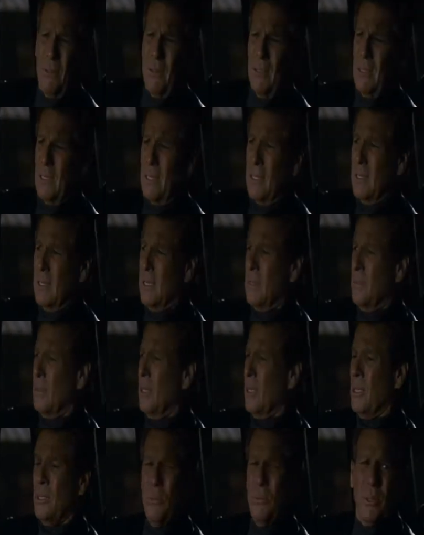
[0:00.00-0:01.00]
please, come
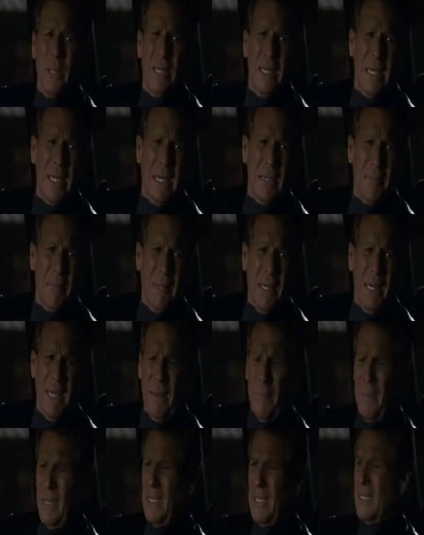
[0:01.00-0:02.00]
on. Do you really need me?
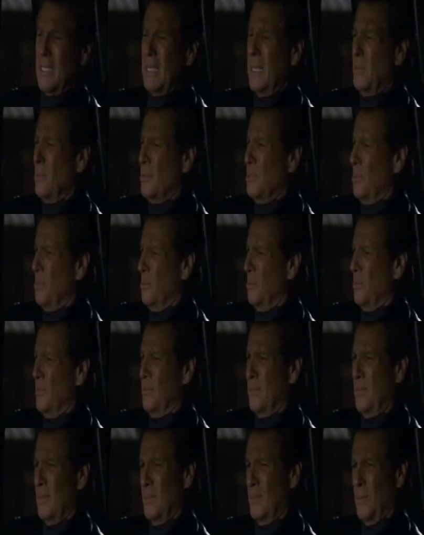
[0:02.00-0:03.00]
I mean, it sounds so...
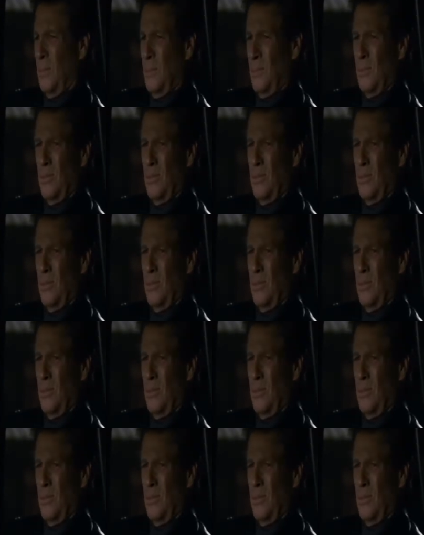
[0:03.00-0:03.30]
so... Come on,